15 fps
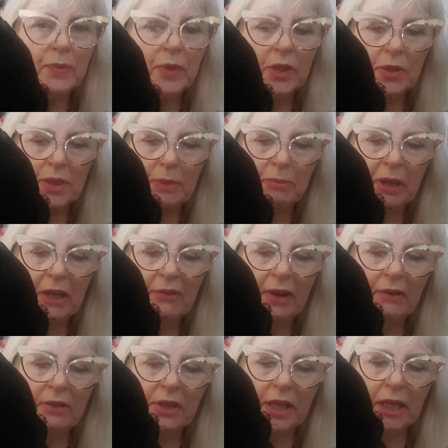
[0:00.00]
There's a bit of
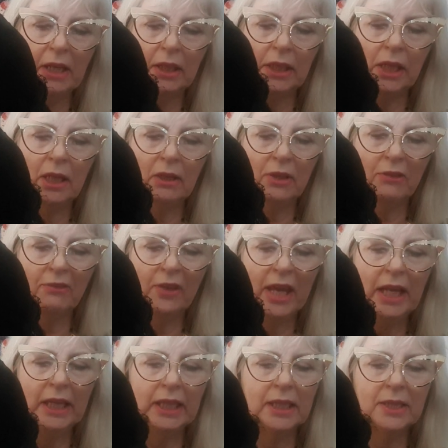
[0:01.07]
everything on here. The
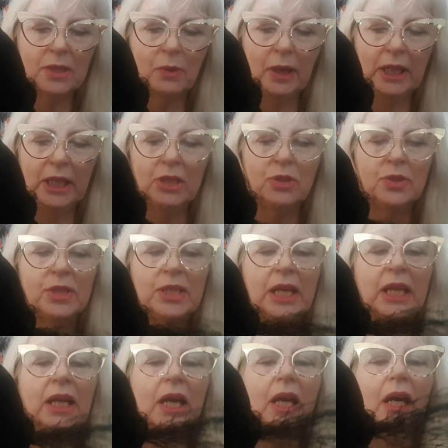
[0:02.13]
veiling is quite
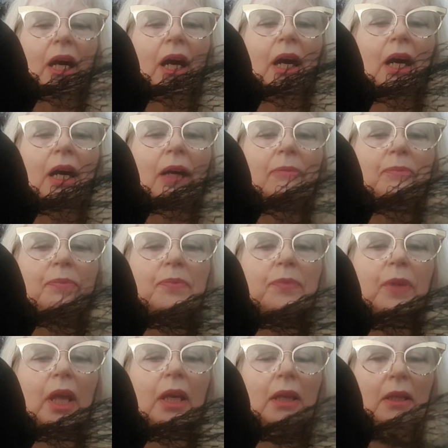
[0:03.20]
interesting,
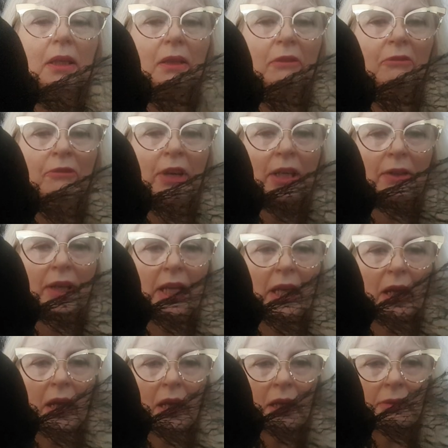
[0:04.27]

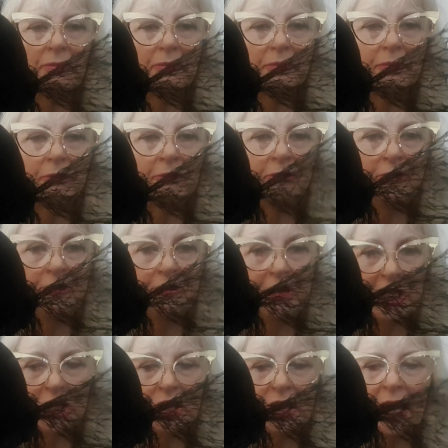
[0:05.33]
very
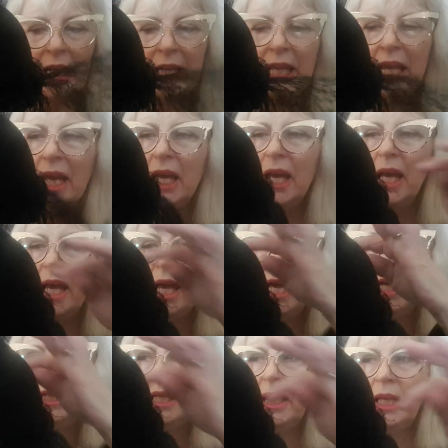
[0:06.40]
fishnetty,
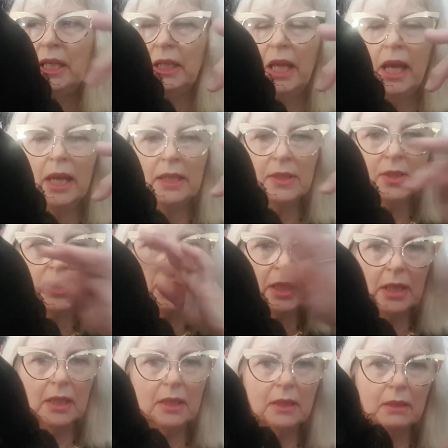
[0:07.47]
and it has
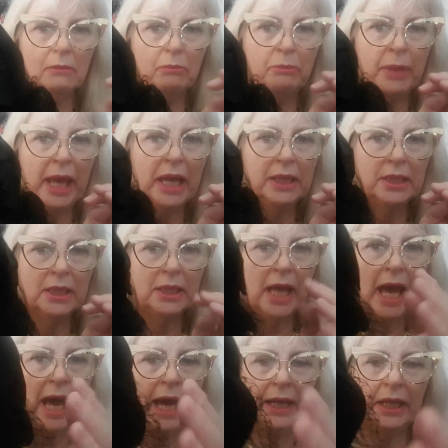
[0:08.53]
banded the
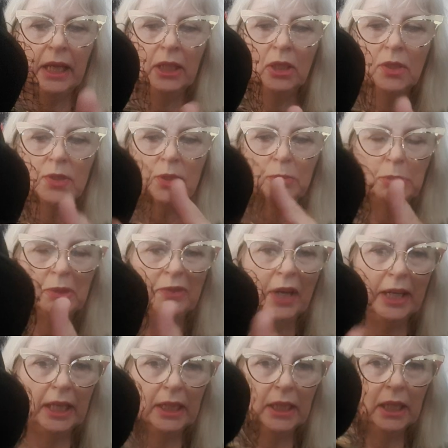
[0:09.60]
hat and also
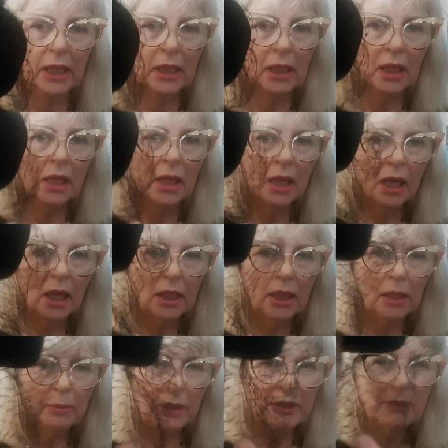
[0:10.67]
provided a
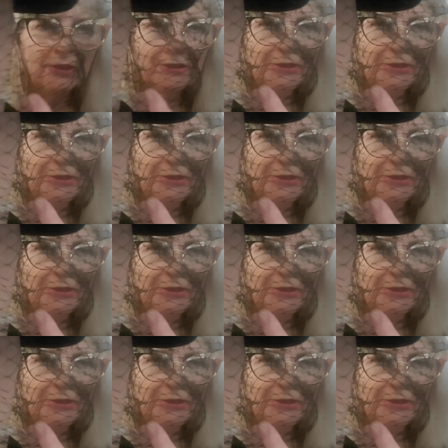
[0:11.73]
little bit of a